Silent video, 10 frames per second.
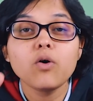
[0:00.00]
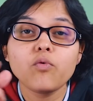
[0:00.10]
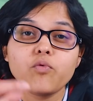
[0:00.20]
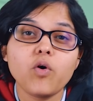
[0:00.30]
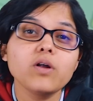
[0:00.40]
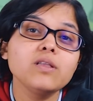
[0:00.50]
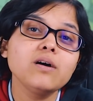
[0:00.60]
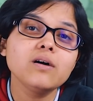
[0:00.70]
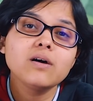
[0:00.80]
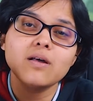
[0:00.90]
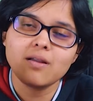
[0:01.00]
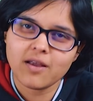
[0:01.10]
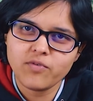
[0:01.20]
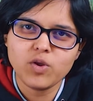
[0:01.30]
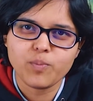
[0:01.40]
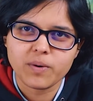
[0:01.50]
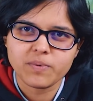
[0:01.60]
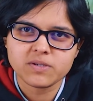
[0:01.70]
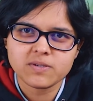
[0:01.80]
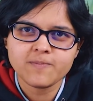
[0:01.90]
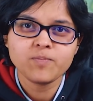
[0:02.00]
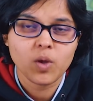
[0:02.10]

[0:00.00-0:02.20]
for the revenue purpose.